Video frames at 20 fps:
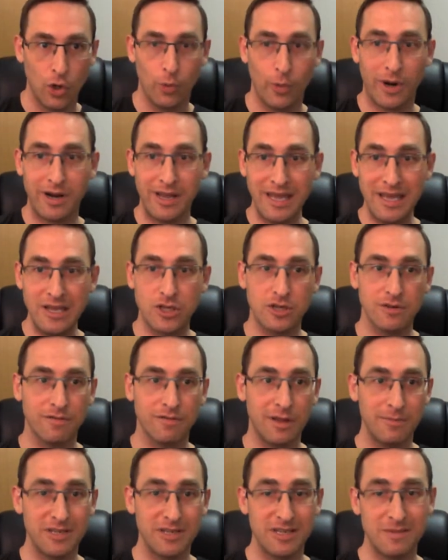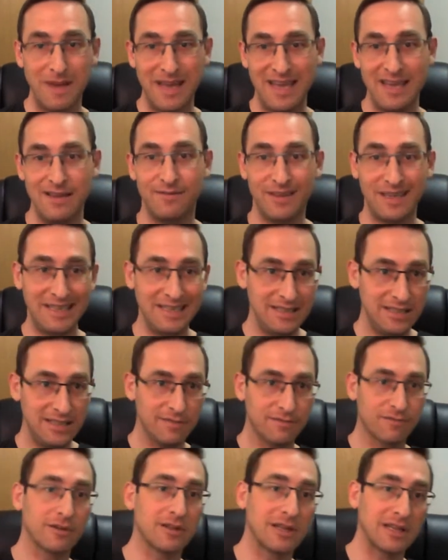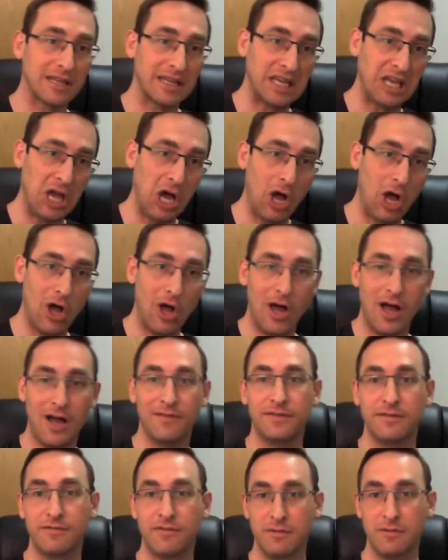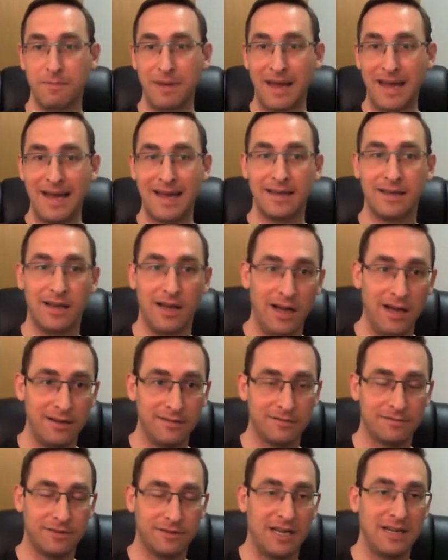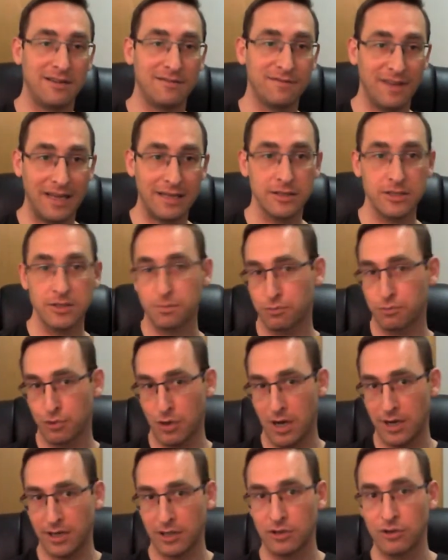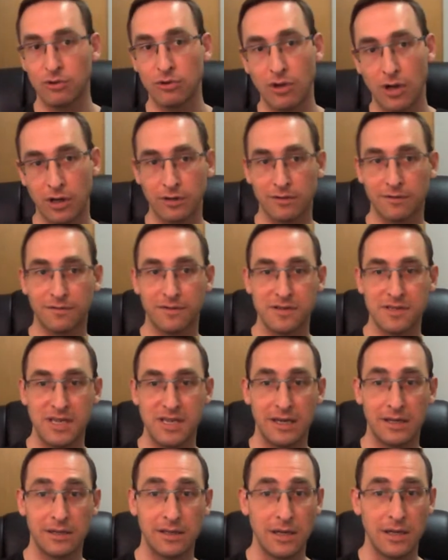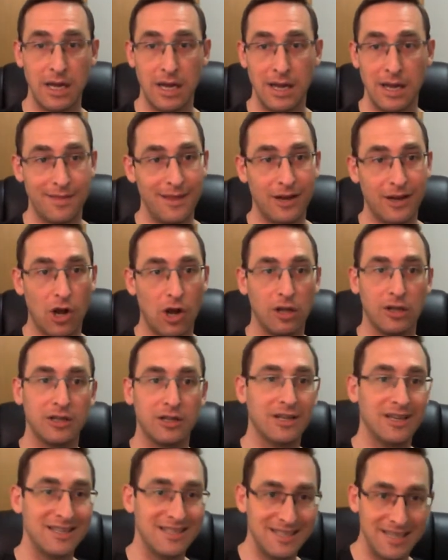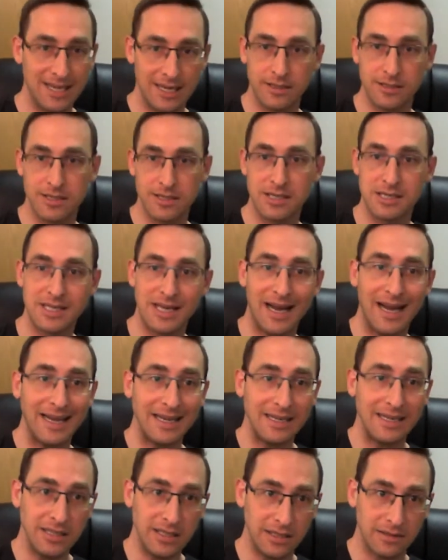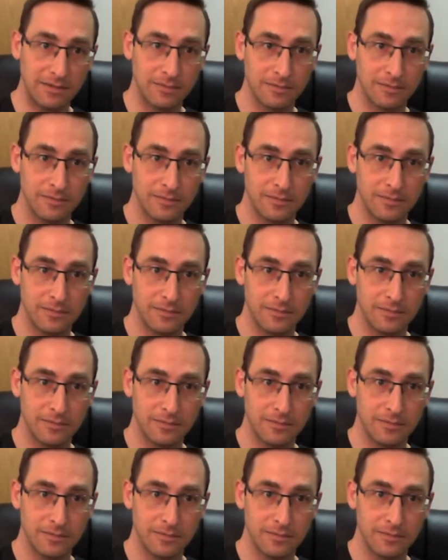where each of them is behaving differently off of the back of an event, product no longer for sale, that all it contains is the ID.